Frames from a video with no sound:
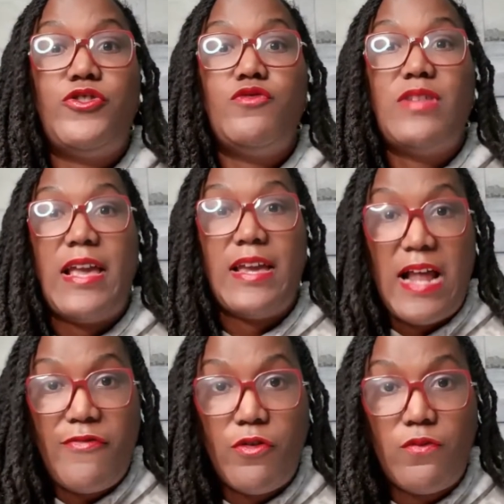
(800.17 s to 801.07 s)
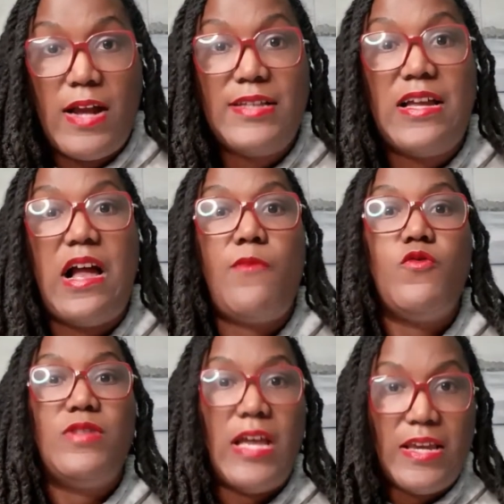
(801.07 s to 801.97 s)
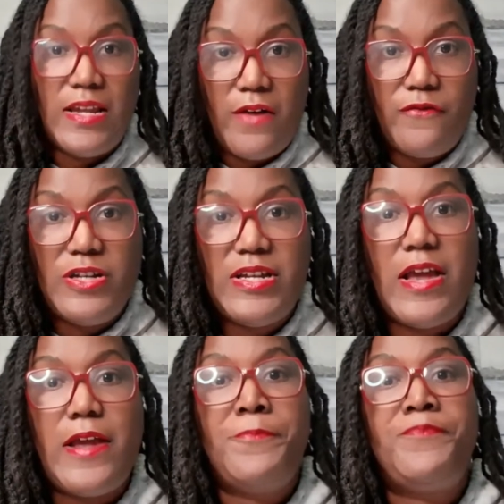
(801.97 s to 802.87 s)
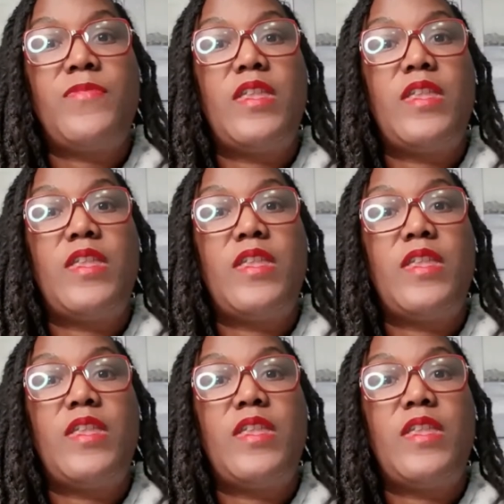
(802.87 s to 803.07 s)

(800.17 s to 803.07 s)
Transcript: you take it at the right time, you take it every day.